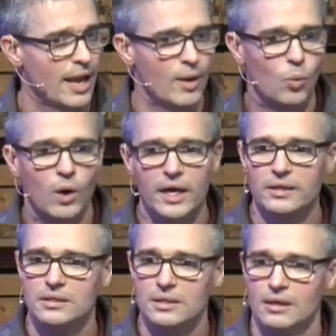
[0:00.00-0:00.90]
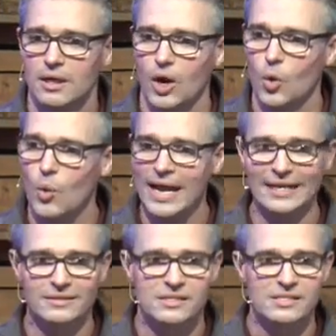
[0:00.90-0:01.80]
and what
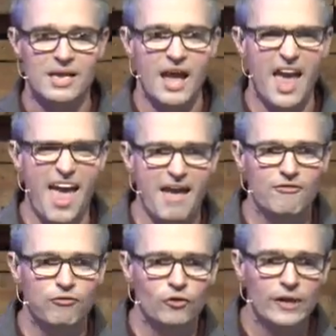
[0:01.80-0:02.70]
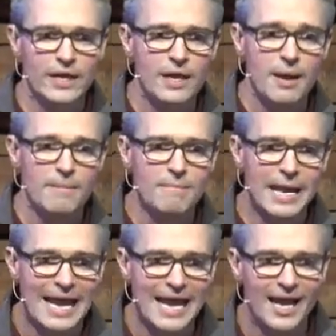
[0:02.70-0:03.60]
awaits every
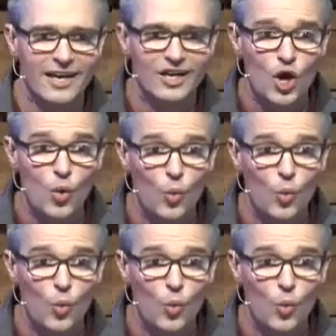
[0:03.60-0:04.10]
man,